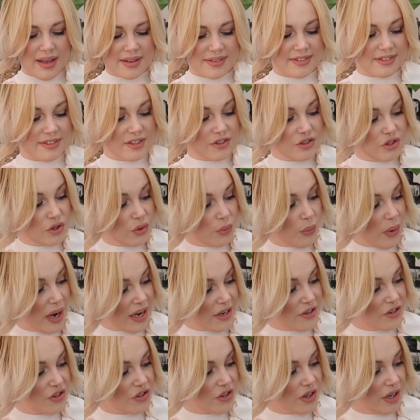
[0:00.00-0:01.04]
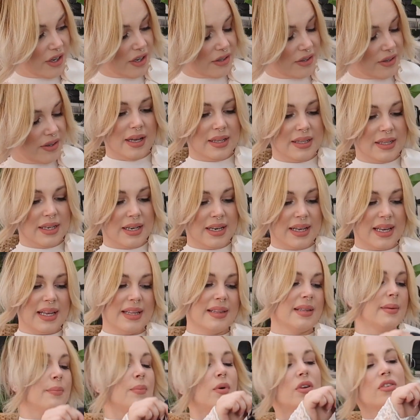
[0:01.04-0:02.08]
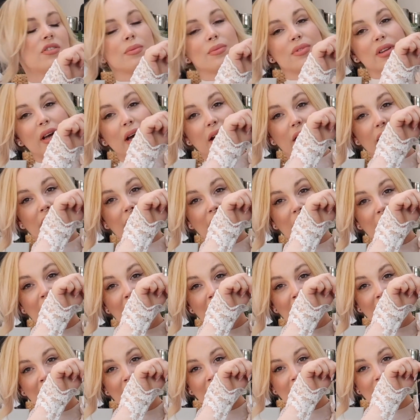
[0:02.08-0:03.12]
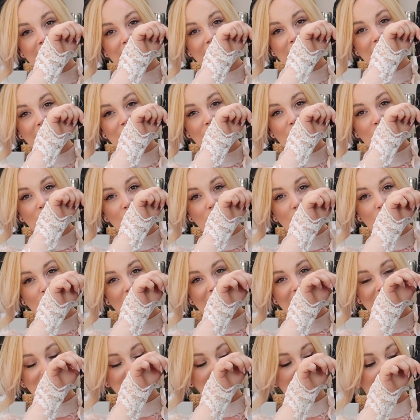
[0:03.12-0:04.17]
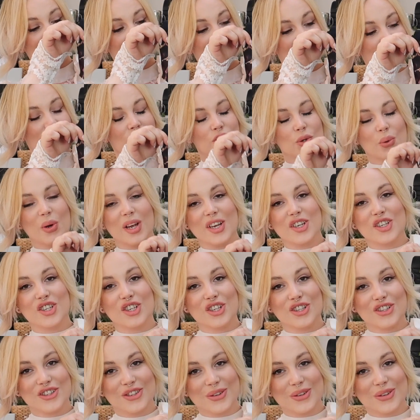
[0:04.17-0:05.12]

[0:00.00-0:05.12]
situation. And then again, the bottoms are a high waisted situation.